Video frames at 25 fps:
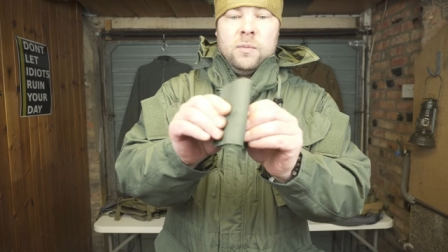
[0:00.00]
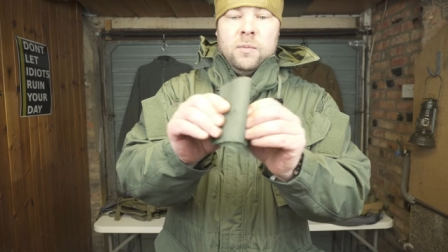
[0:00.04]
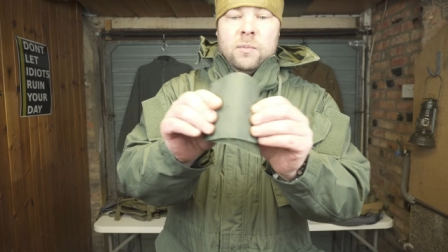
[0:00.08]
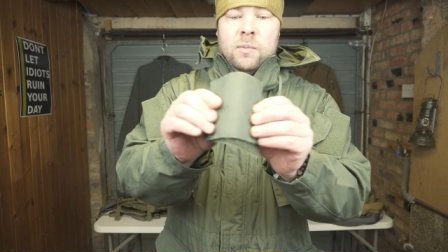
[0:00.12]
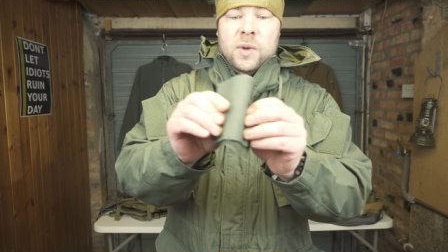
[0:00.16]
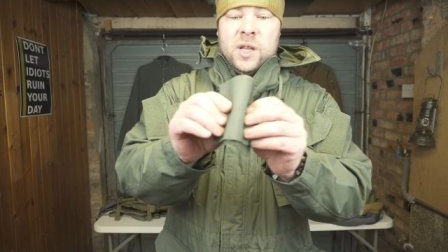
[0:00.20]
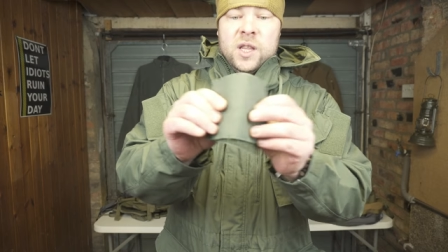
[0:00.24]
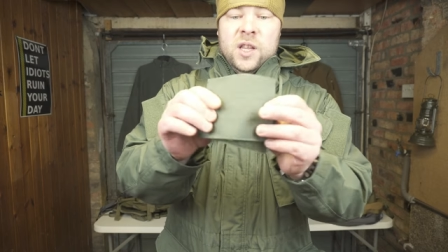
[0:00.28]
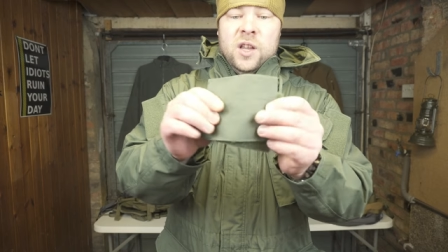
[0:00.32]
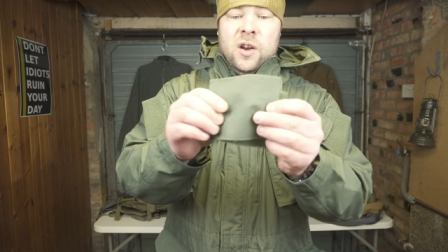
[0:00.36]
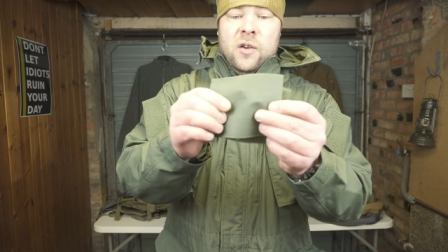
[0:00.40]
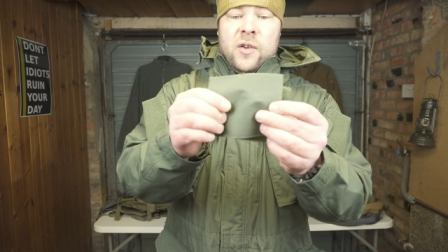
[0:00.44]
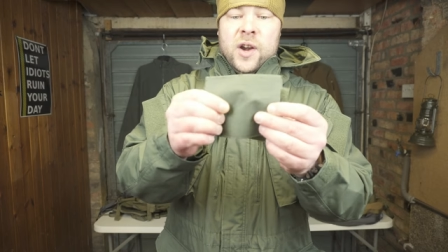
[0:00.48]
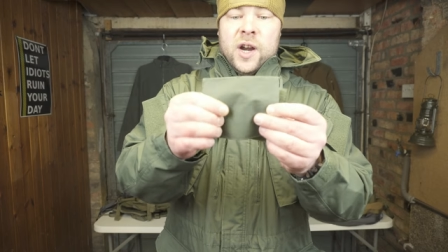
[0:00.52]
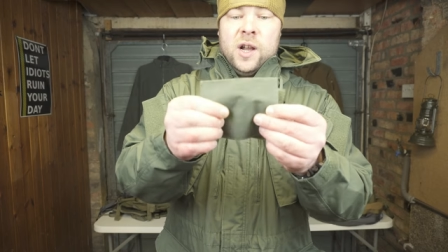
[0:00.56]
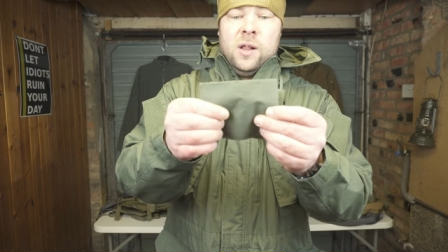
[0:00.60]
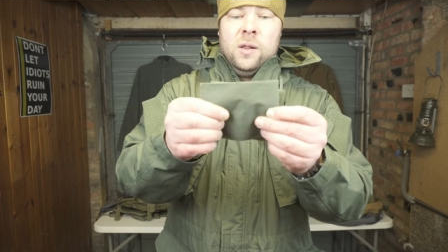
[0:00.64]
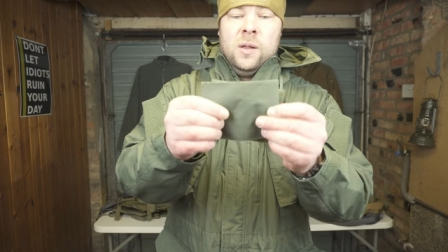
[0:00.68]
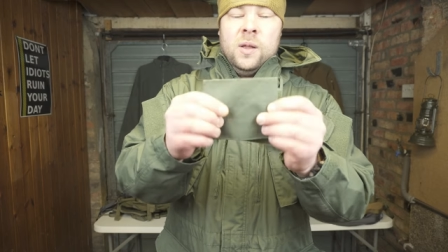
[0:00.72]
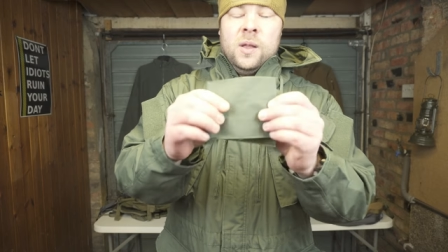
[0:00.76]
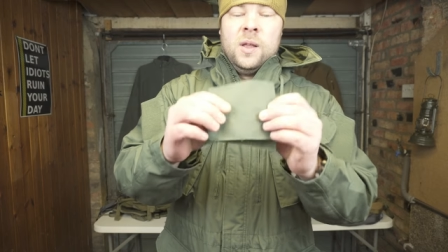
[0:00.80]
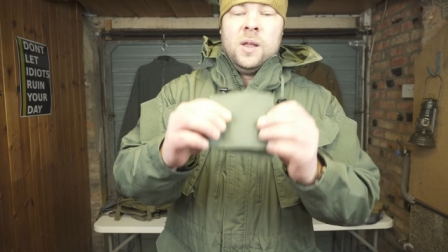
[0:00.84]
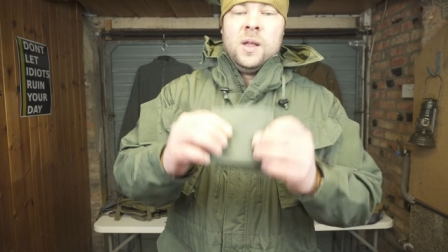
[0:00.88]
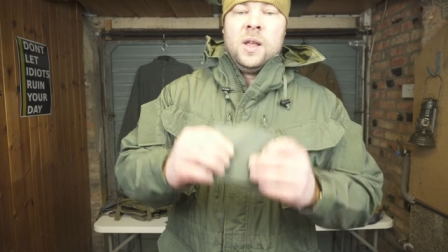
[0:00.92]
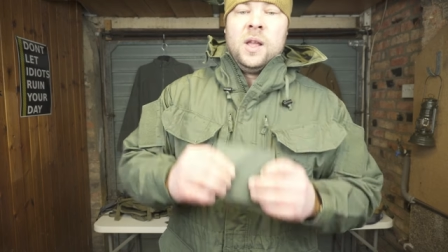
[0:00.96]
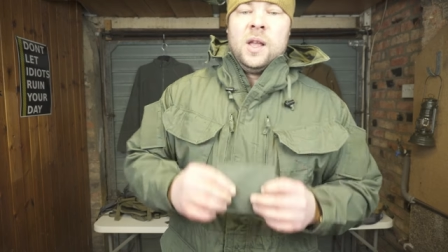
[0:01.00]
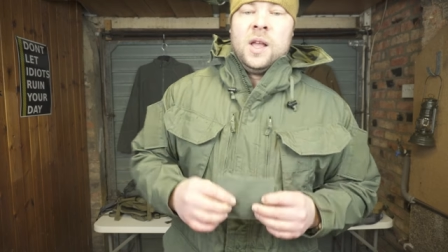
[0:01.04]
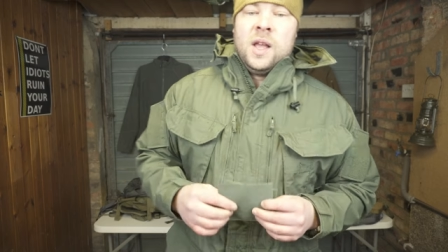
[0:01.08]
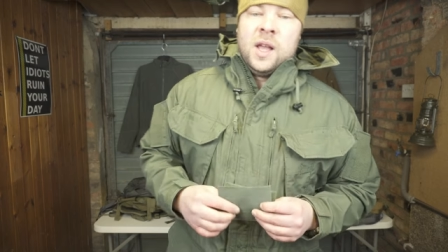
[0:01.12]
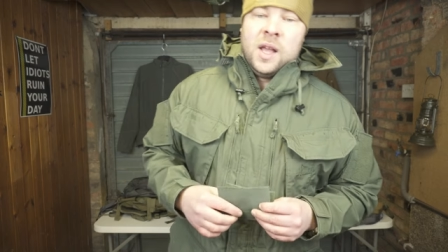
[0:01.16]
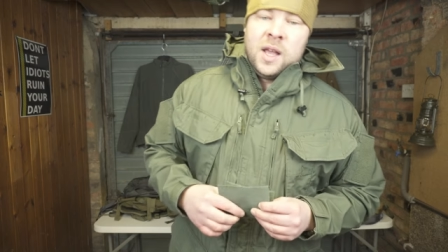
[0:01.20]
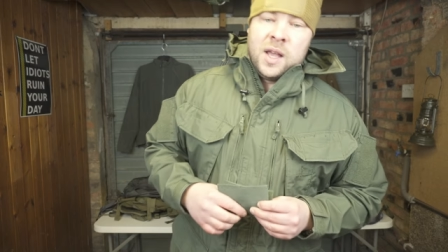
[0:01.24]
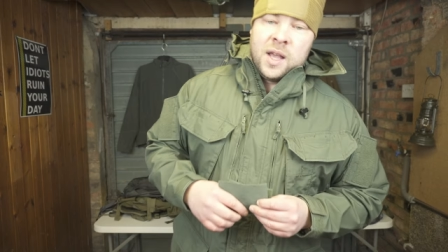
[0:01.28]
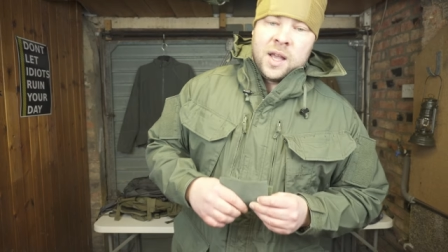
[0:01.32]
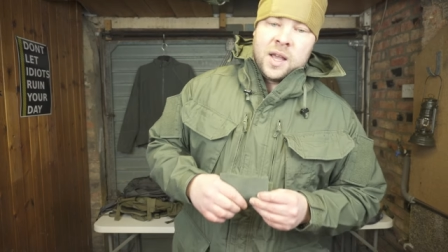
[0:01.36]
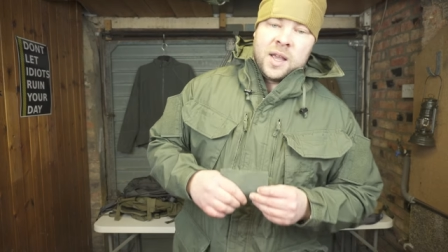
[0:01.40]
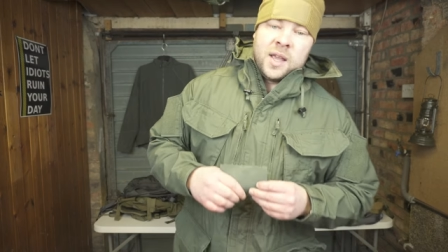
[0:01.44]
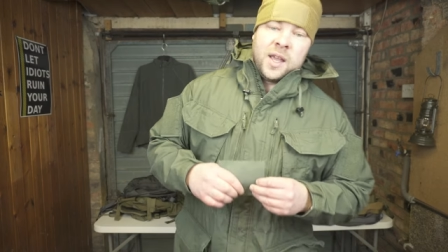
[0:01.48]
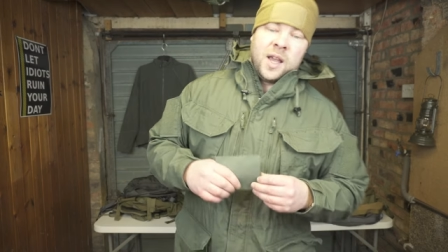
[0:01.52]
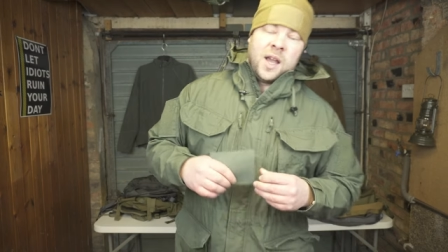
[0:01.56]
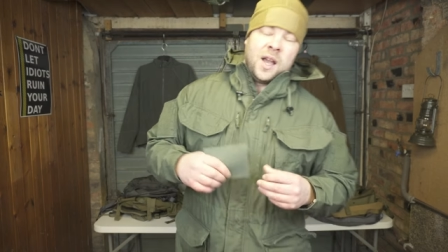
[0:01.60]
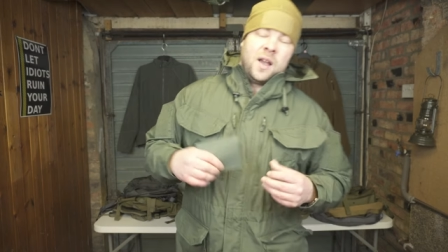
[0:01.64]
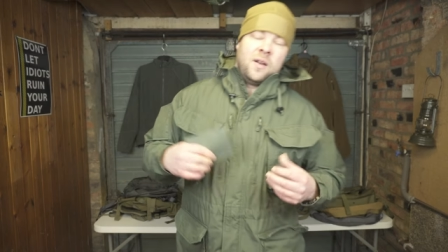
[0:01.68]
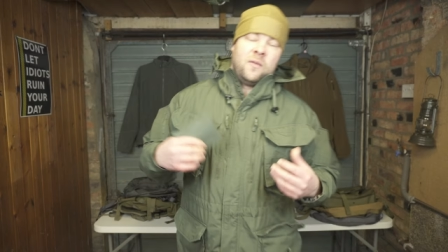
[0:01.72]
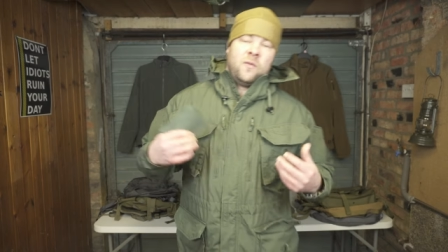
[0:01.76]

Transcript: material. Yeah,